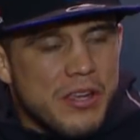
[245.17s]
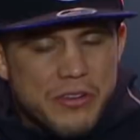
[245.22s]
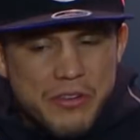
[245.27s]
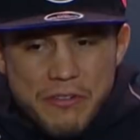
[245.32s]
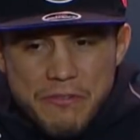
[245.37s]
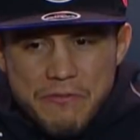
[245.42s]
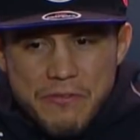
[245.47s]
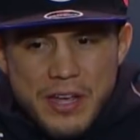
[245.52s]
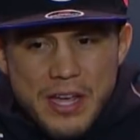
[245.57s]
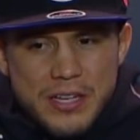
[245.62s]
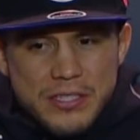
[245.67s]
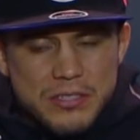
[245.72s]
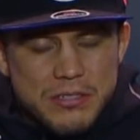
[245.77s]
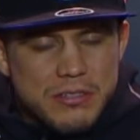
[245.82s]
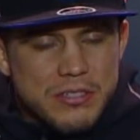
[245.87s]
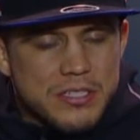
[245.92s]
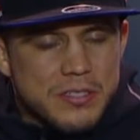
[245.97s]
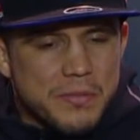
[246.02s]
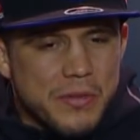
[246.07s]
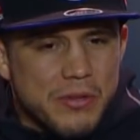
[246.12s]
You're fast,
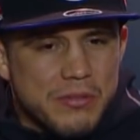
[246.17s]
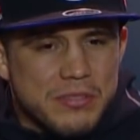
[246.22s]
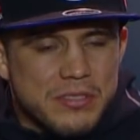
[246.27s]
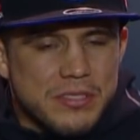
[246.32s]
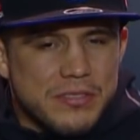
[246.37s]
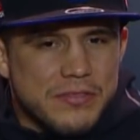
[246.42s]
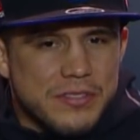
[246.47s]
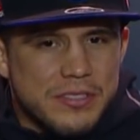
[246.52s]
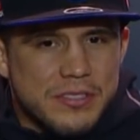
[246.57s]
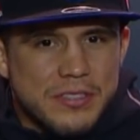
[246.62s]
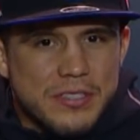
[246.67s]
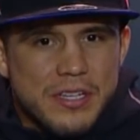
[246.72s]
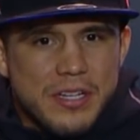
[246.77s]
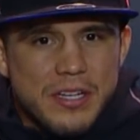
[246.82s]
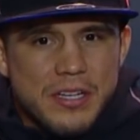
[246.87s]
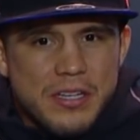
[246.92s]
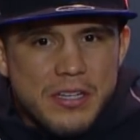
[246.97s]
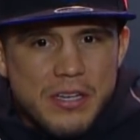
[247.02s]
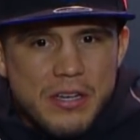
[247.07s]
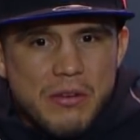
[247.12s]
you're explosive, and,
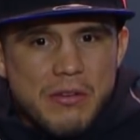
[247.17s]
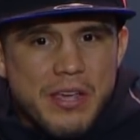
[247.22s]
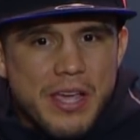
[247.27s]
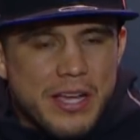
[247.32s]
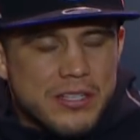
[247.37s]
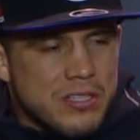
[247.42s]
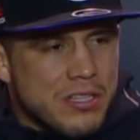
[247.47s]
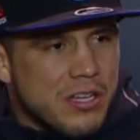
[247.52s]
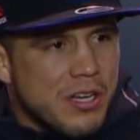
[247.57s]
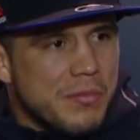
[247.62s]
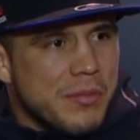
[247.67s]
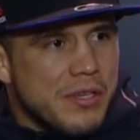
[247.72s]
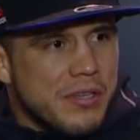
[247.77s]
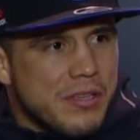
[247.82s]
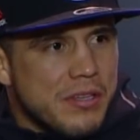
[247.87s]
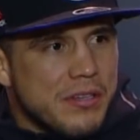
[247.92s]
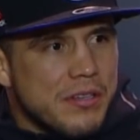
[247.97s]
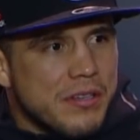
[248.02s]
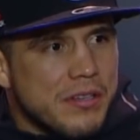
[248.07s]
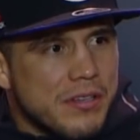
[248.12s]
you know, catching coming
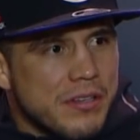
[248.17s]
in.